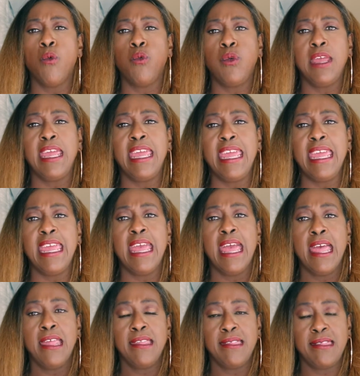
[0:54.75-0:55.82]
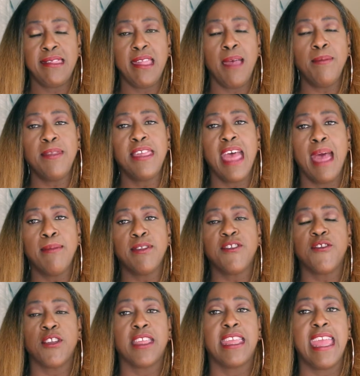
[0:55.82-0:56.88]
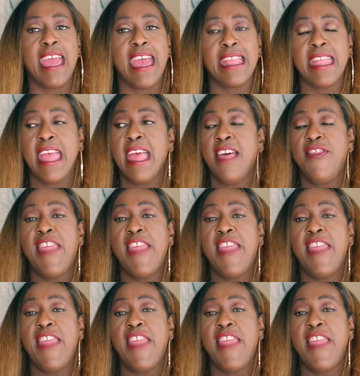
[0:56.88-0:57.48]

we sometimes forget